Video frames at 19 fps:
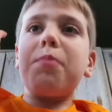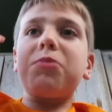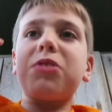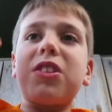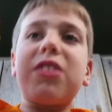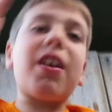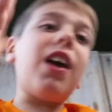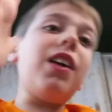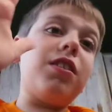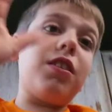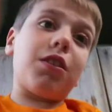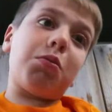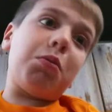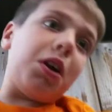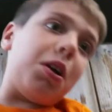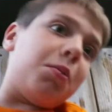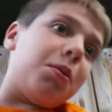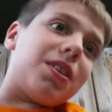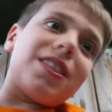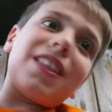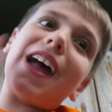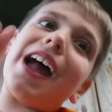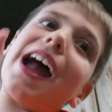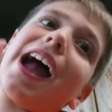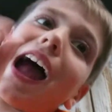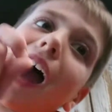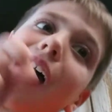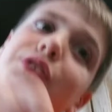science experiments that
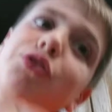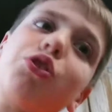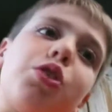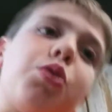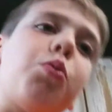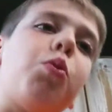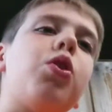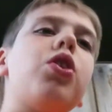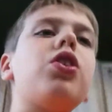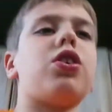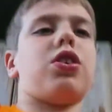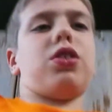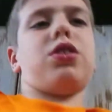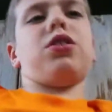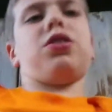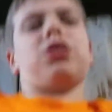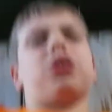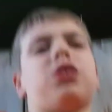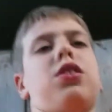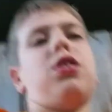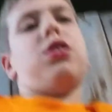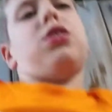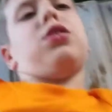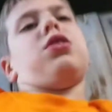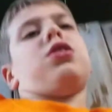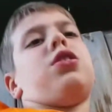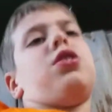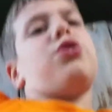actually work.
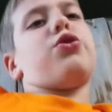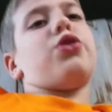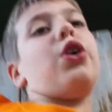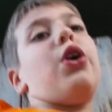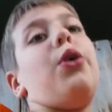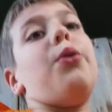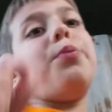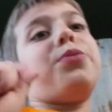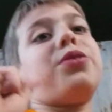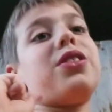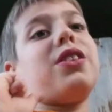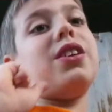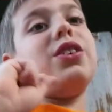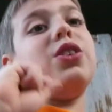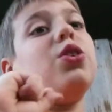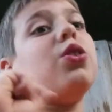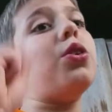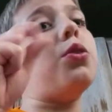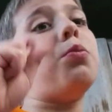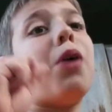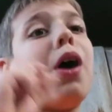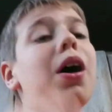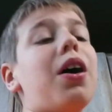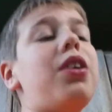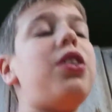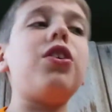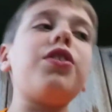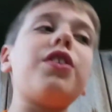So you could
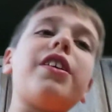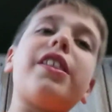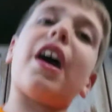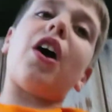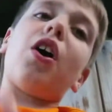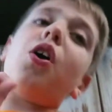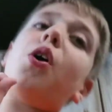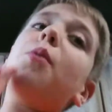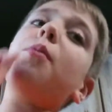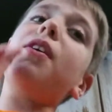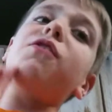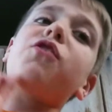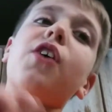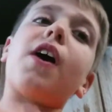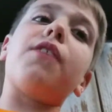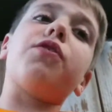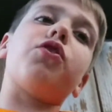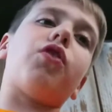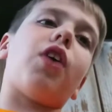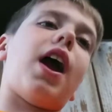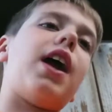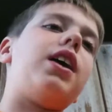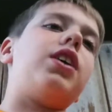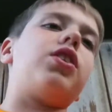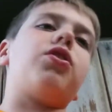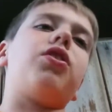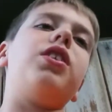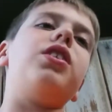probably do these at home if you have the right
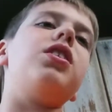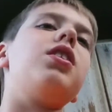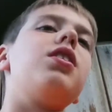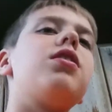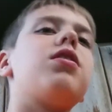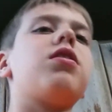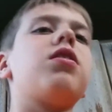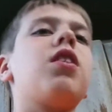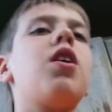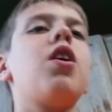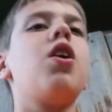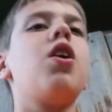ingredients.